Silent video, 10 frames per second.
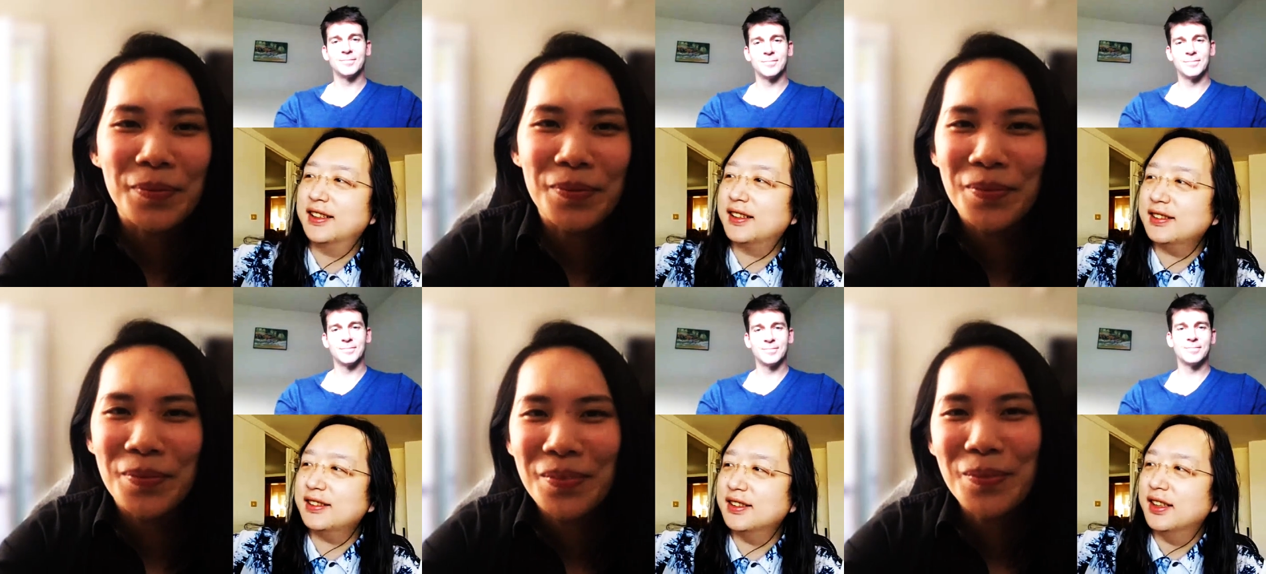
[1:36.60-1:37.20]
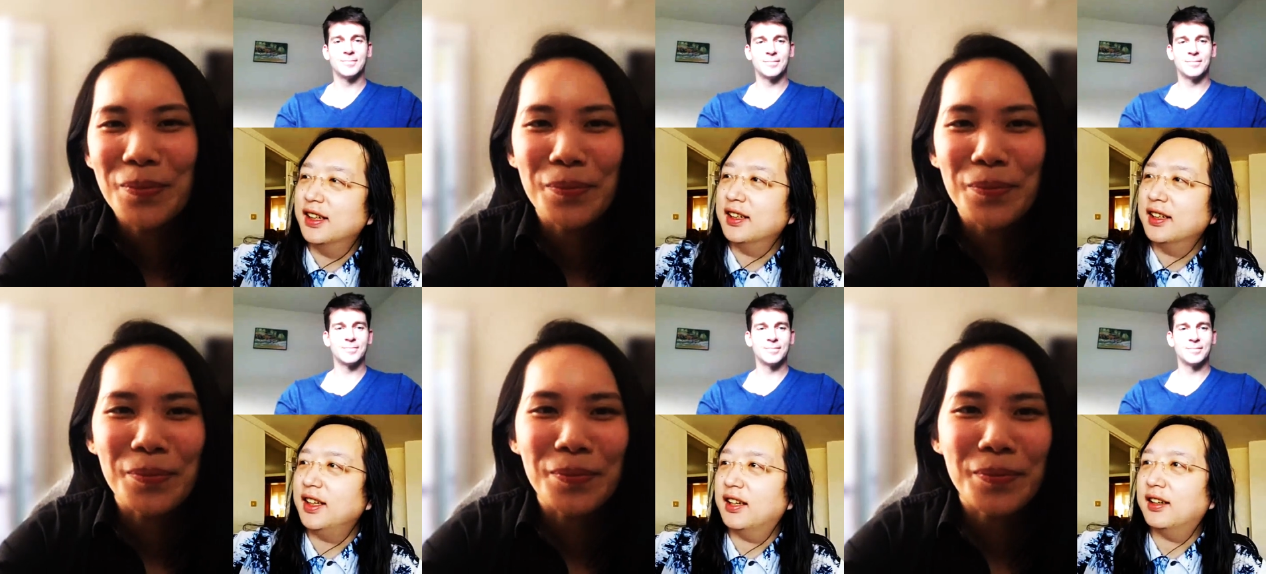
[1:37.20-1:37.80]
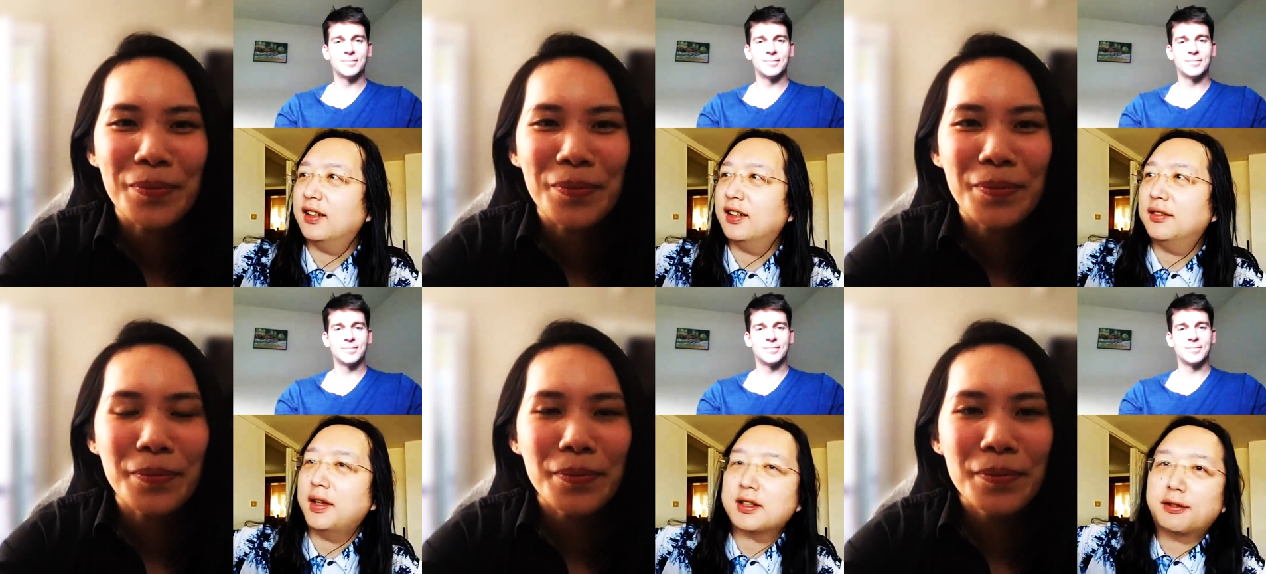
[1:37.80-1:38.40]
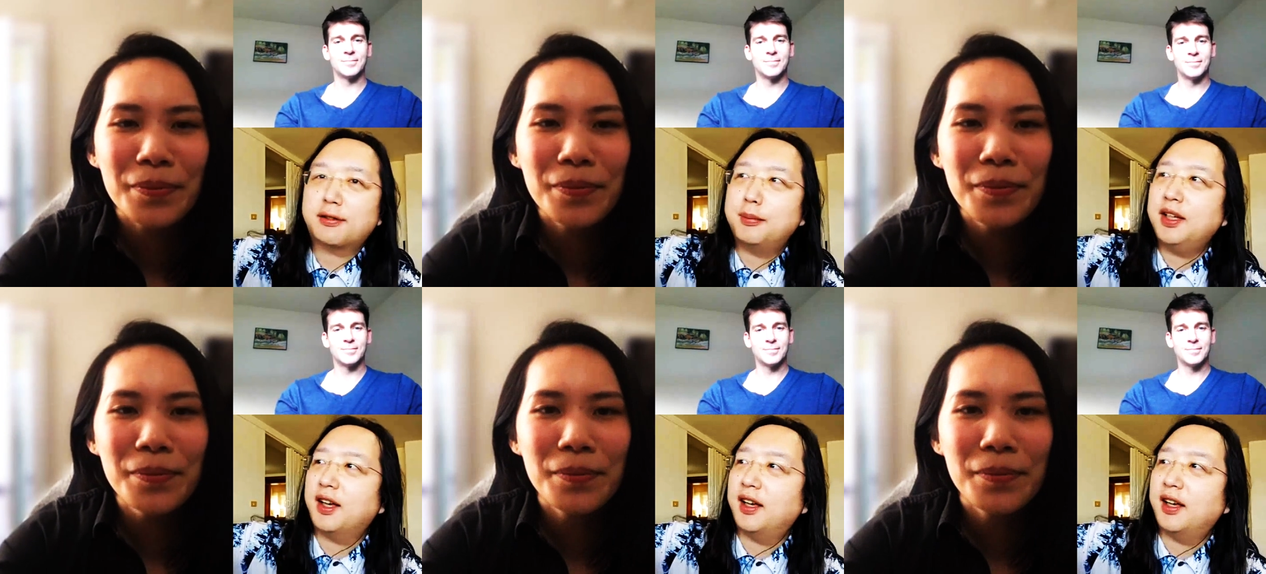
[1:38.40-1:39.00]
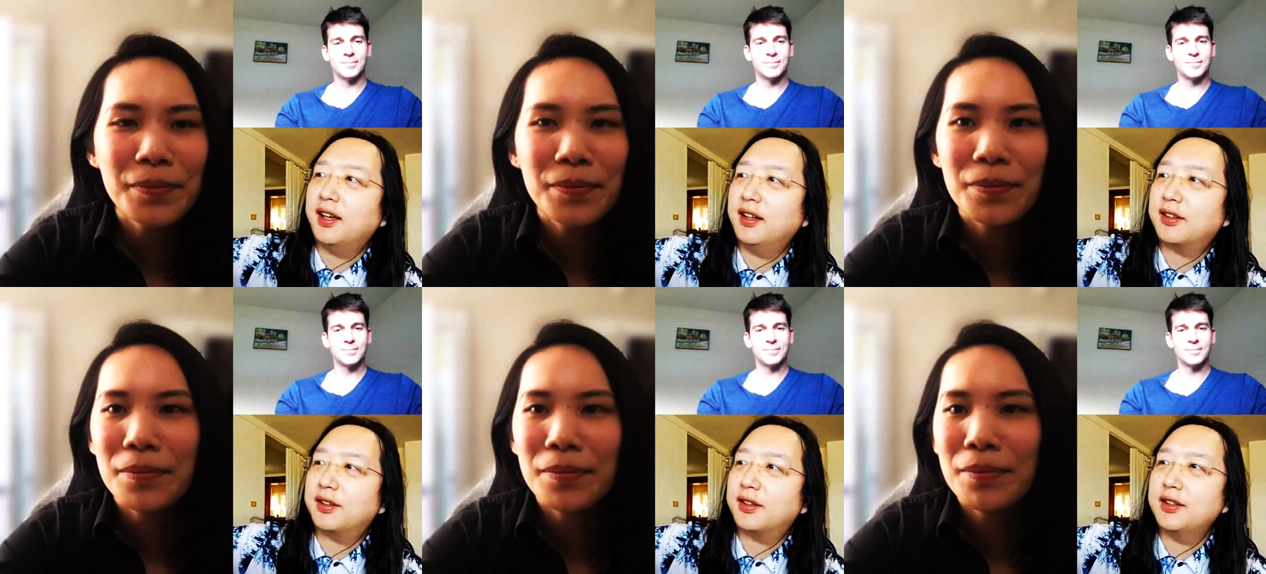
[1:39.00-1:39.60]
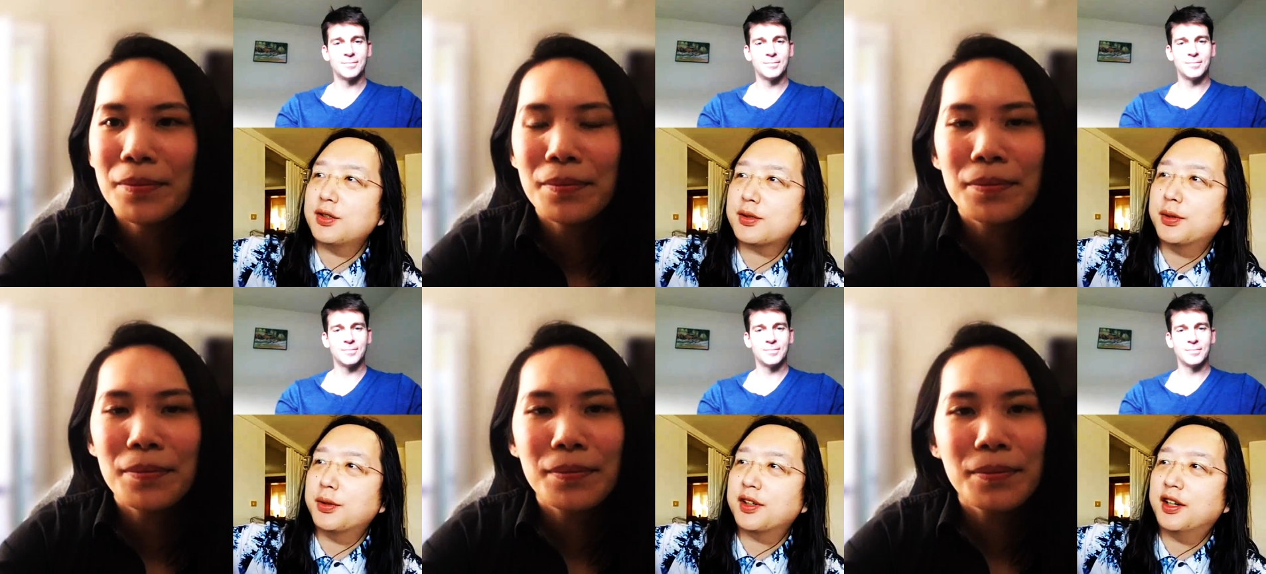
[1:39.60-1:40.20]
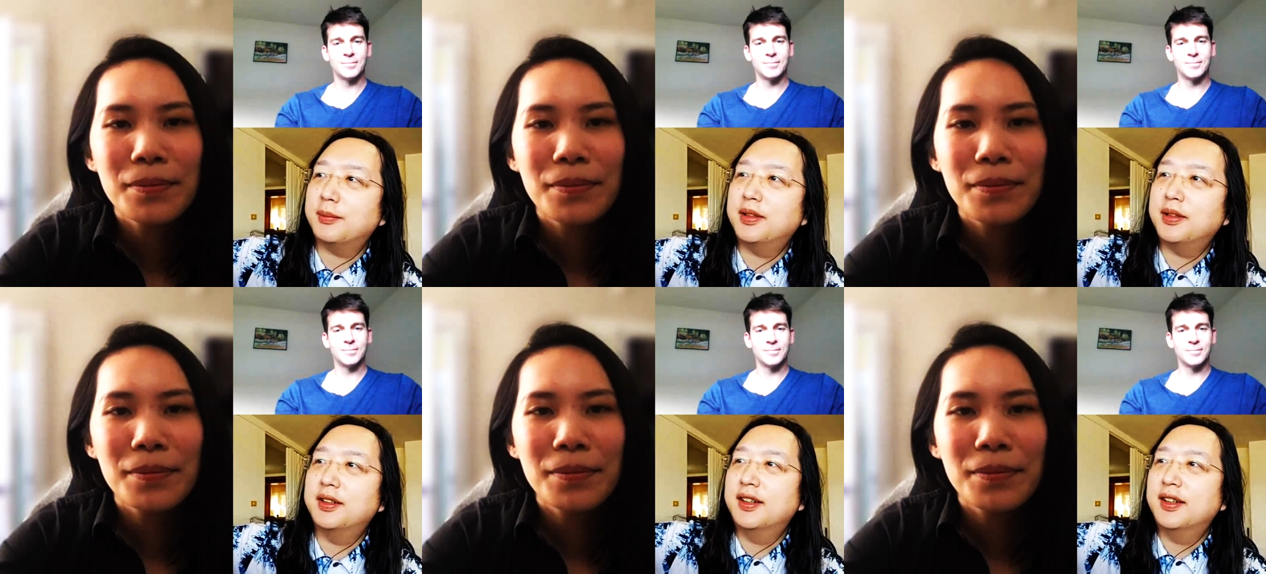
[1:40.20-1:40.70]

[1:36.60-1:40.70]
Speaker 1: Uh-huh. Yeah, uh, as for me, I, I, literally just woke up.